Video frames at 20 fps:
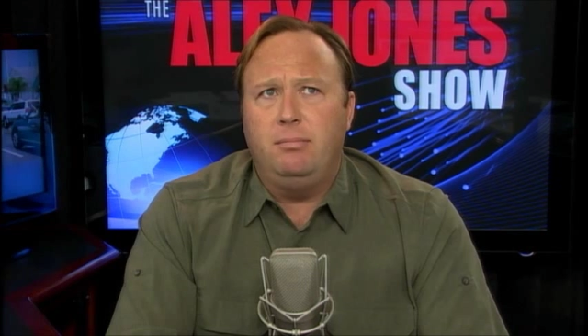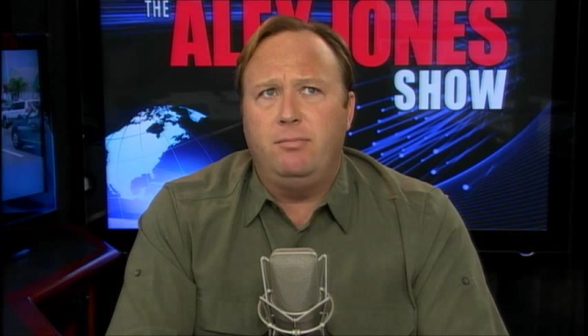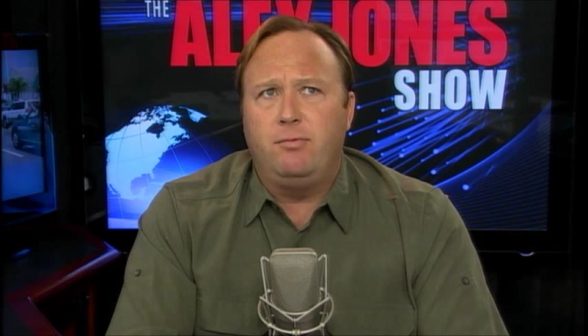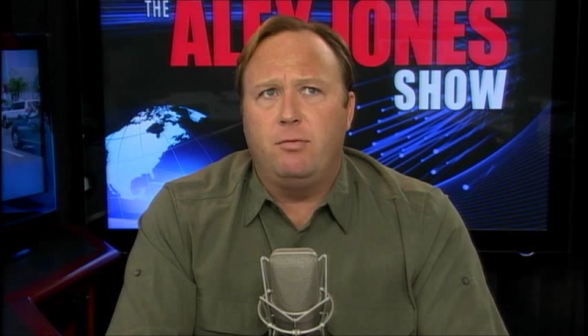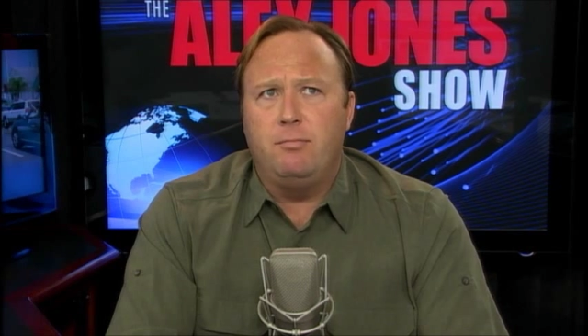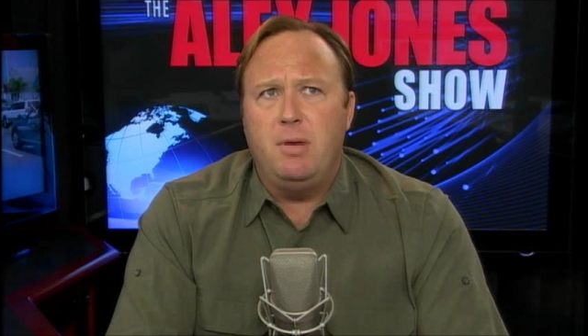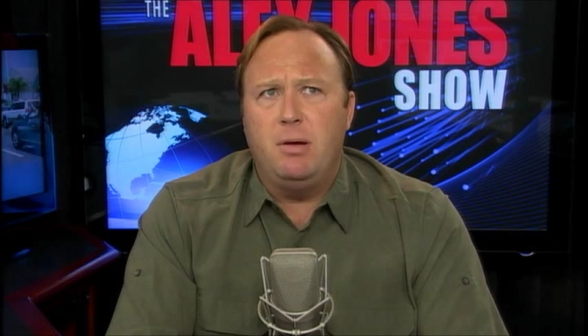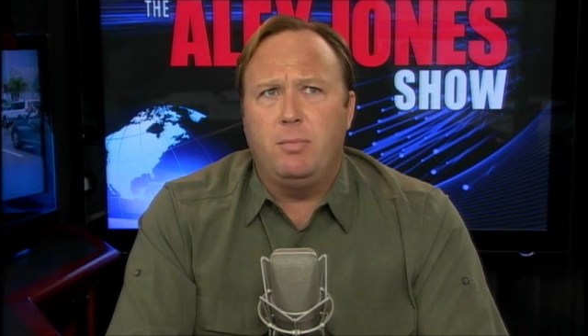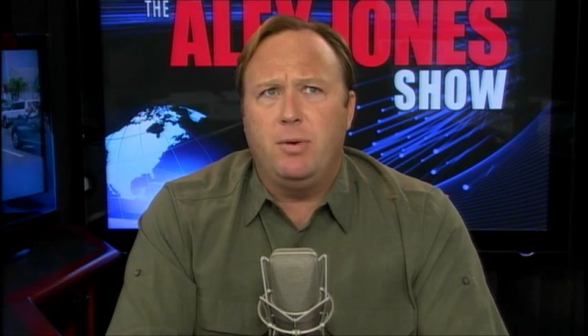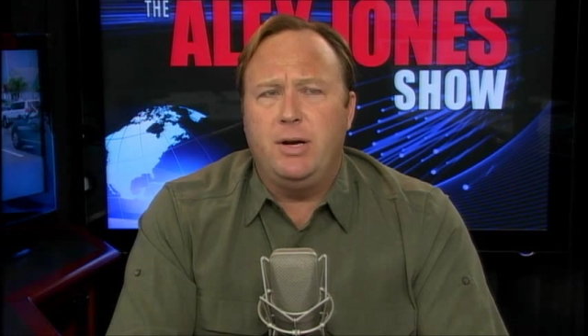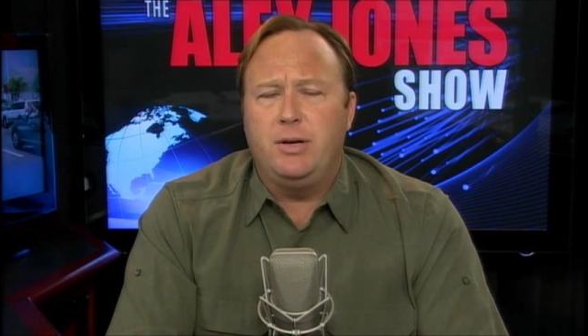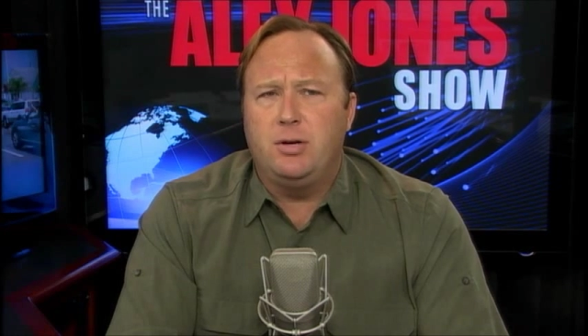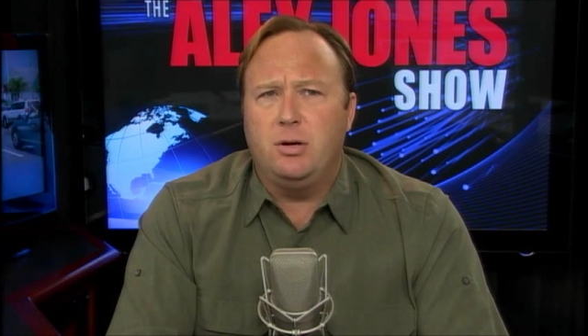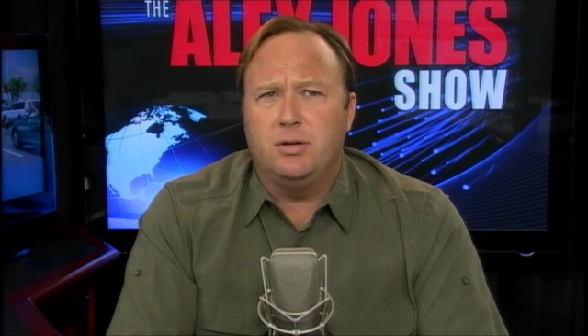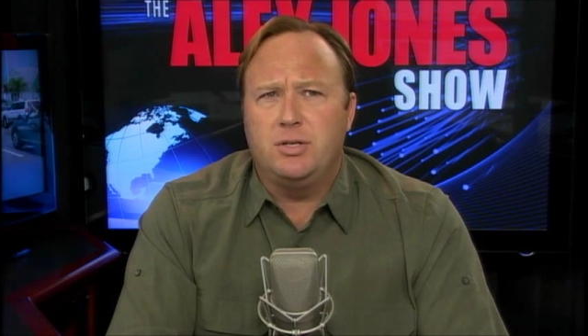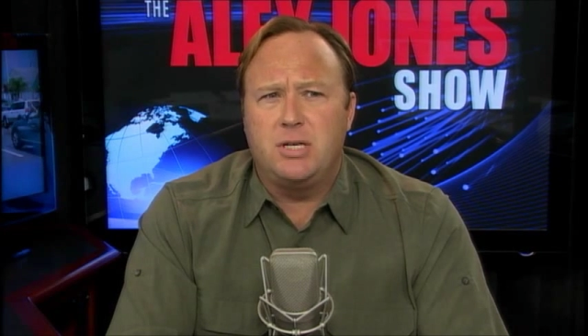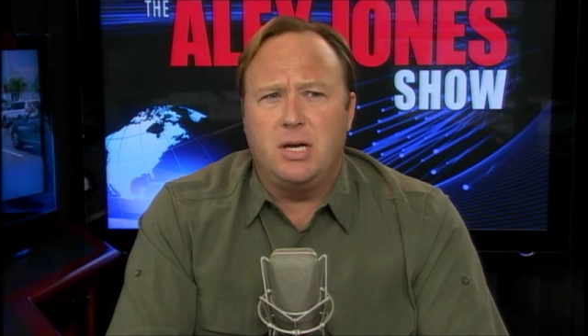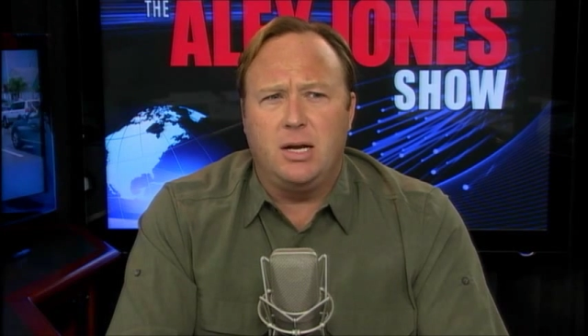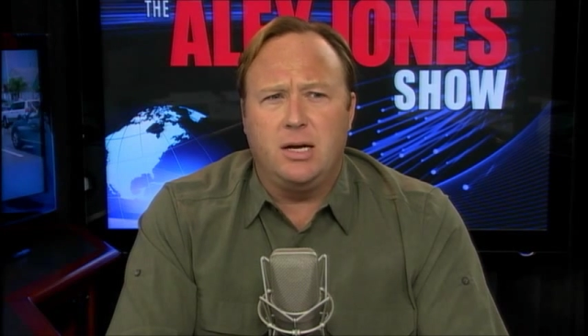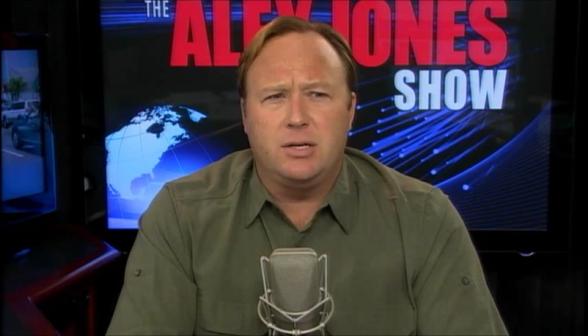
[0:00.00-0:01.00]
From memory, he
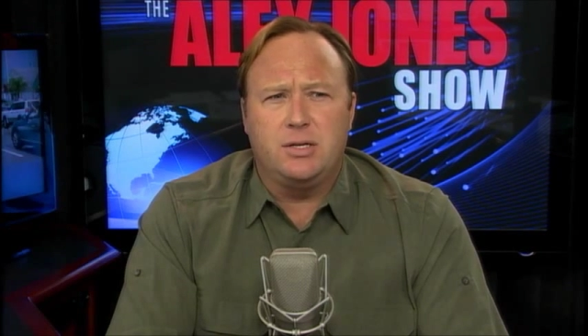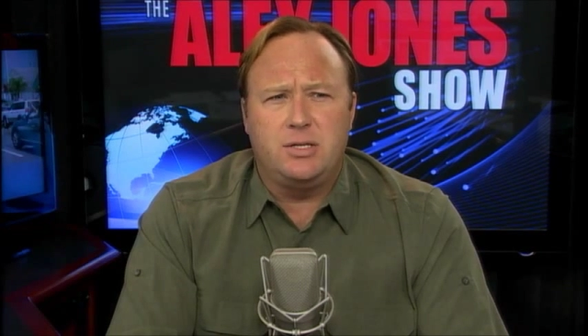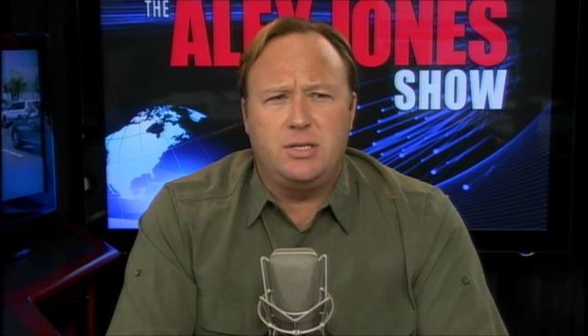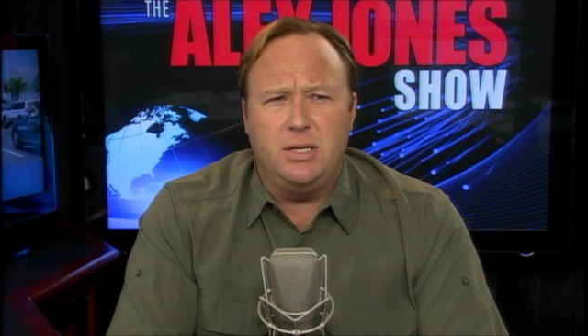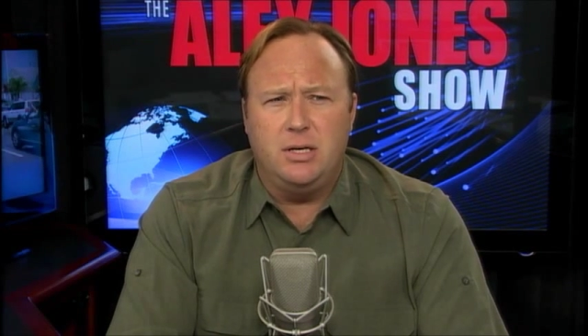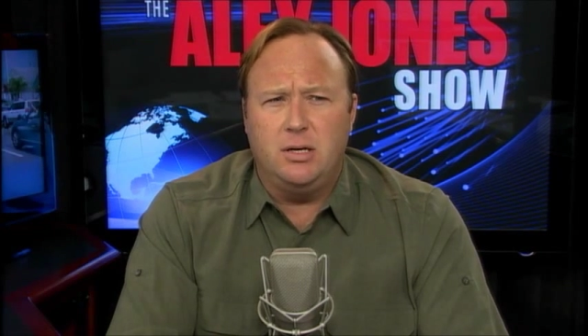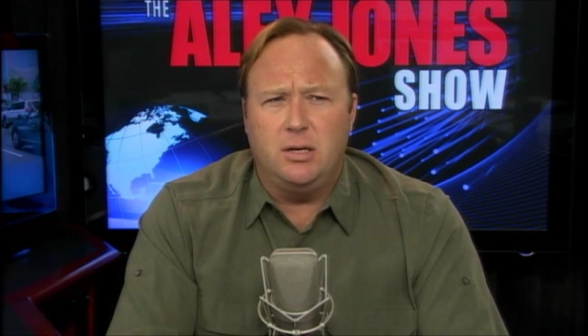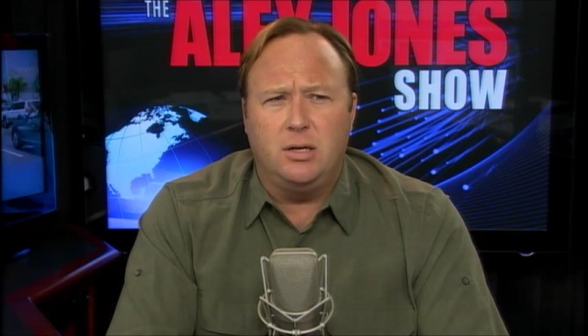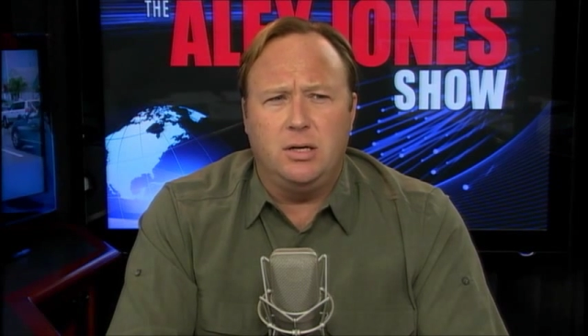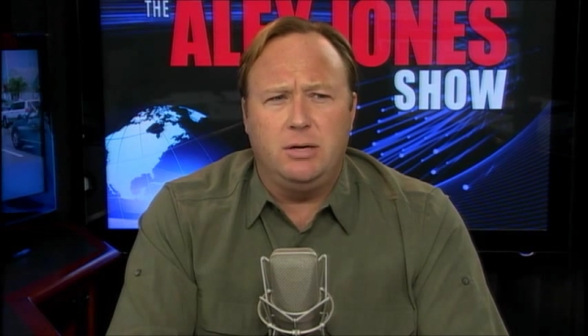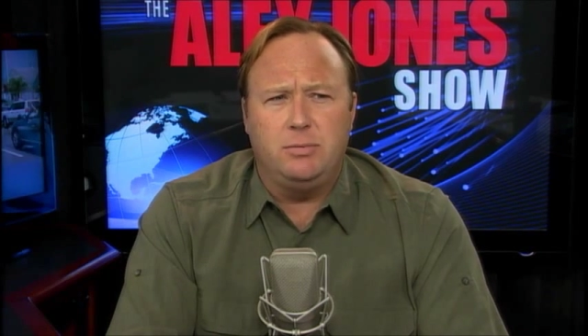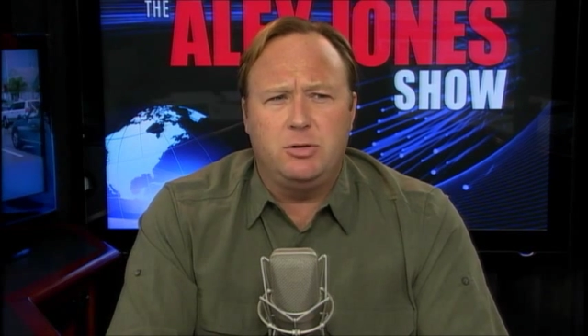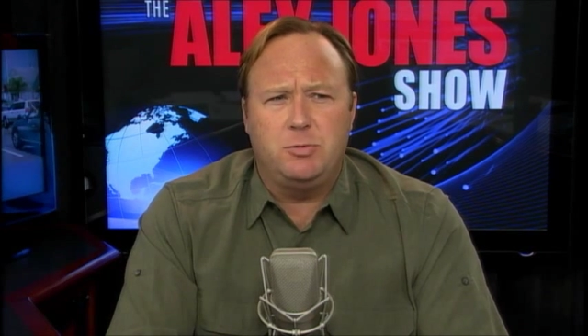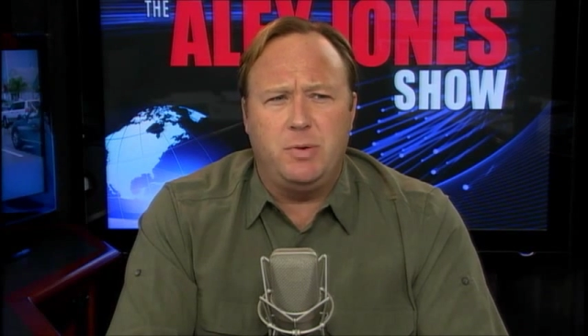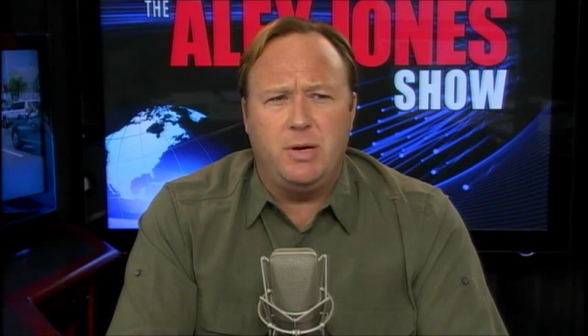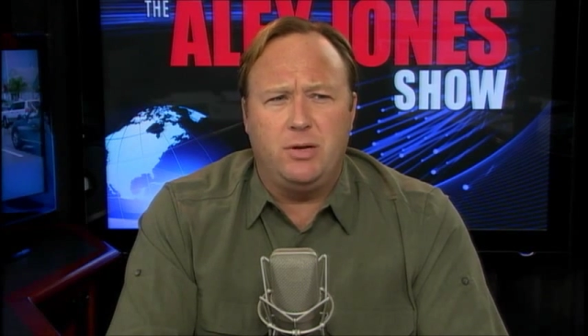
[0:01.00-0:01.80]
told Selica Steel he was